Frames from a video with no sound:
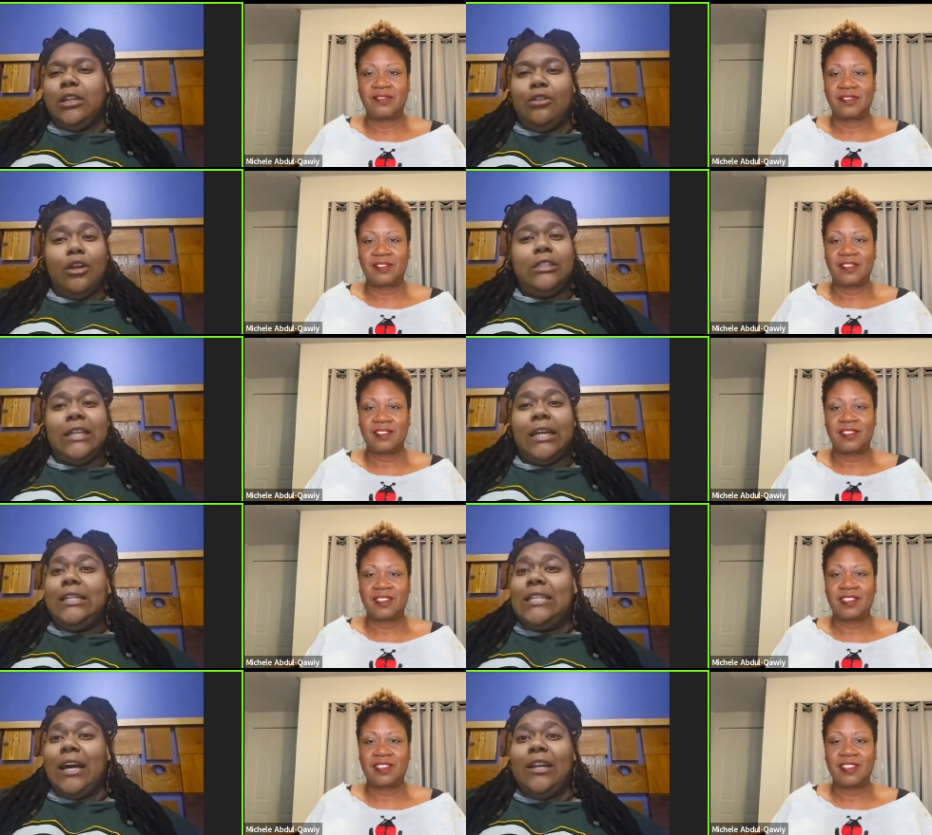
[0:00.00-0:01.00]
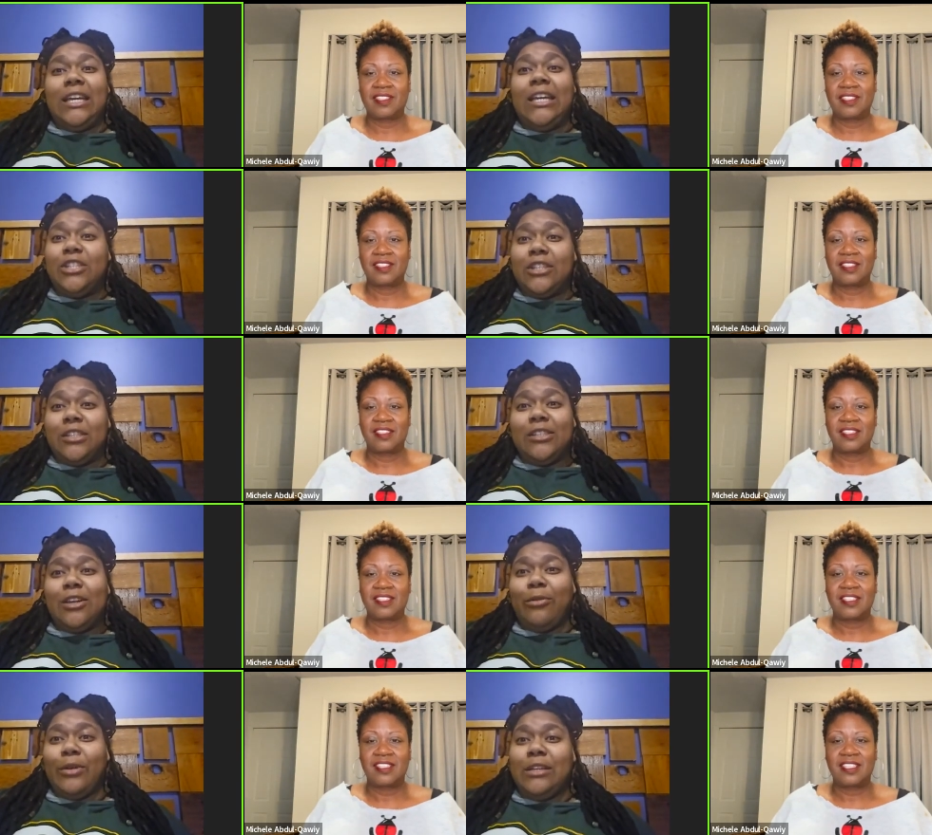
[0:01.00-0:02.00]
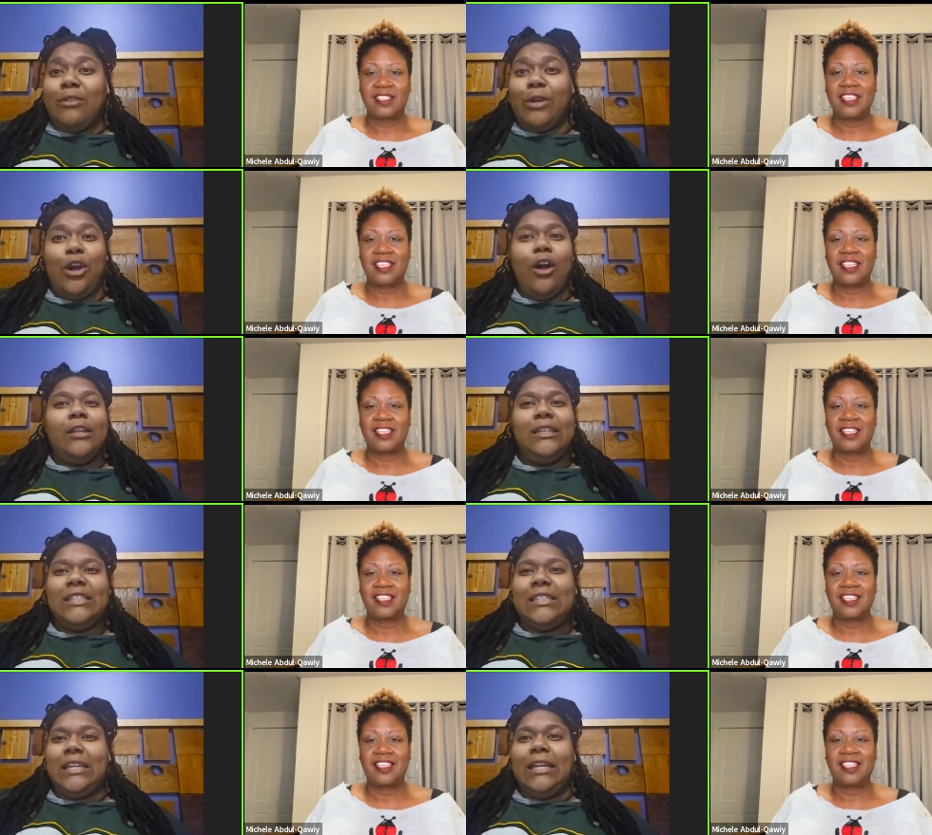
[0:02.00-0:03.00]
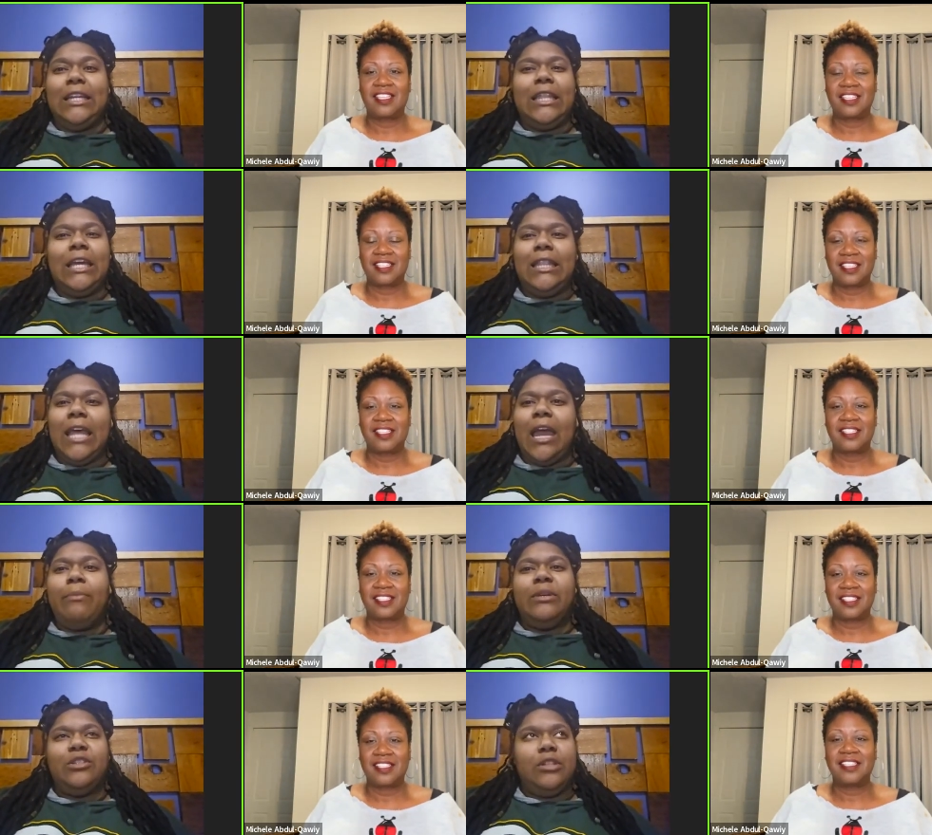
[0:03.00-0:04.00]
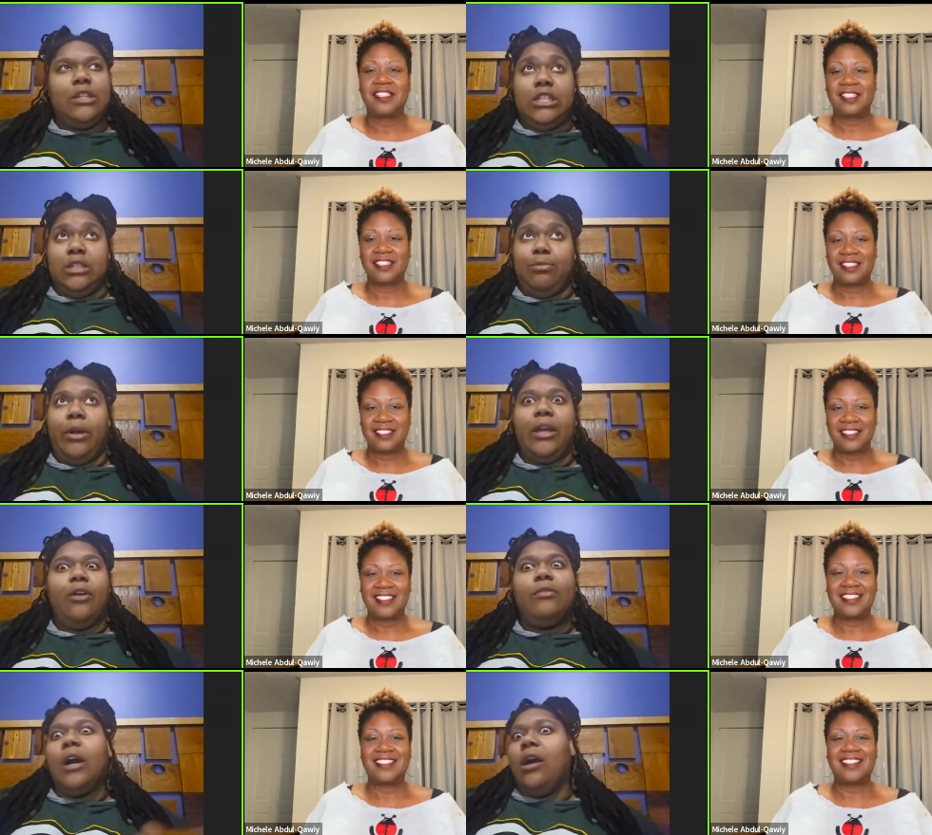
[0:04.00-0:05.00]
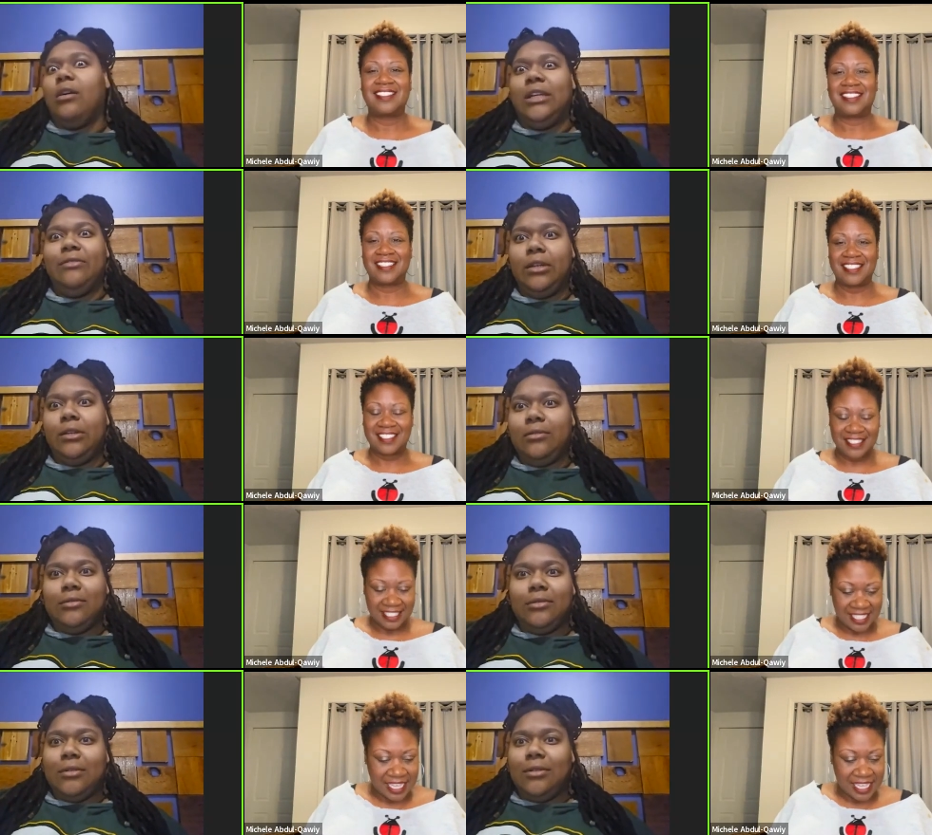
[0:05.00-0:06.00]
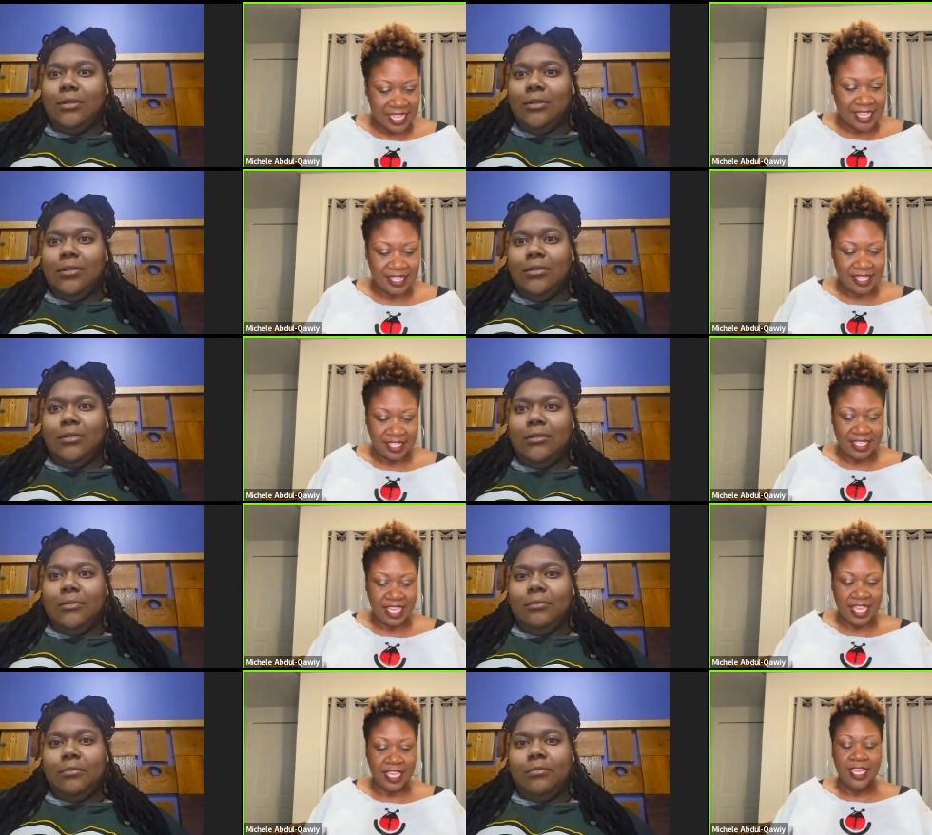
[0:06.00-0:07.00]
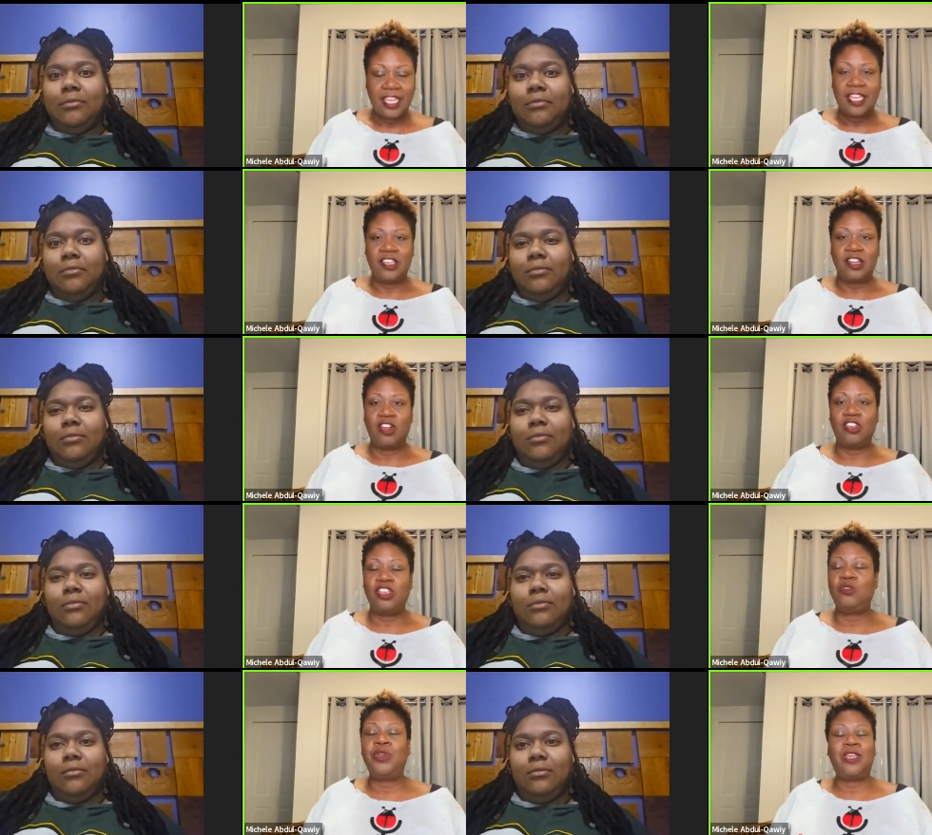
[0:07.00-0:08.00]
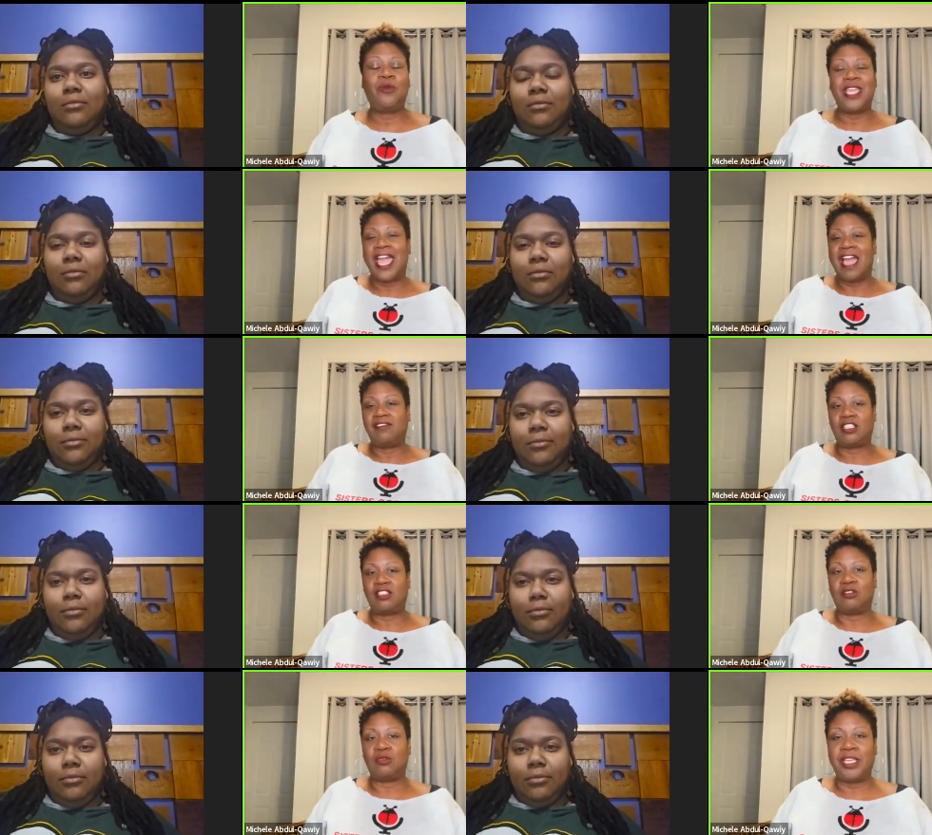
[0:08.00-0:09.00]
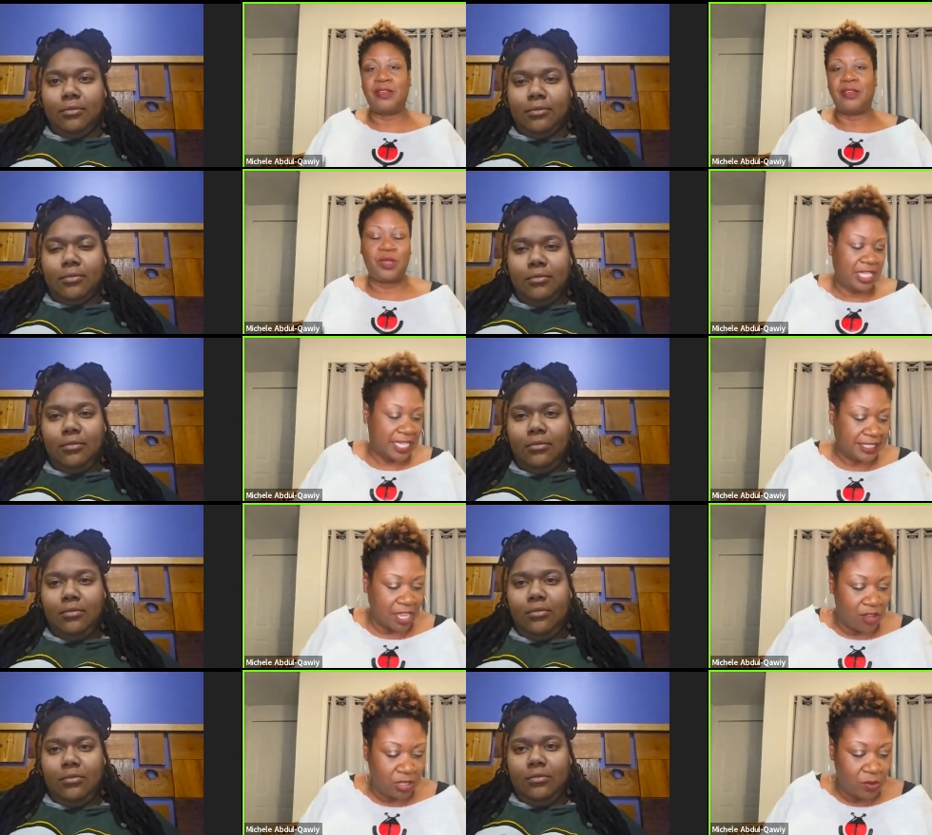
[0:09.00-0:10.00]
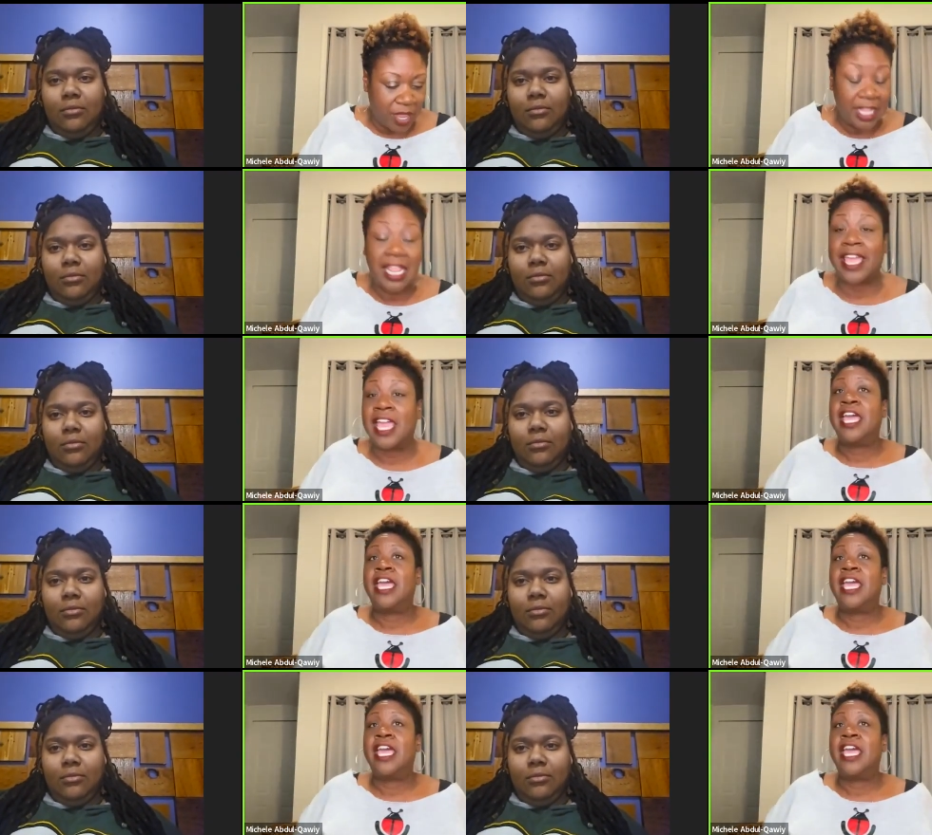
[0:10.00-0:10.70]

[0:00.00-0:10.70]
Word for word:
Speaker 1: you know Satan is out to get you. So re- regardless to anything that happens, you need to just pray over all of it.
Speaker 2: Yeah, yeah. You know, you we we have to. We we that's the only way. Like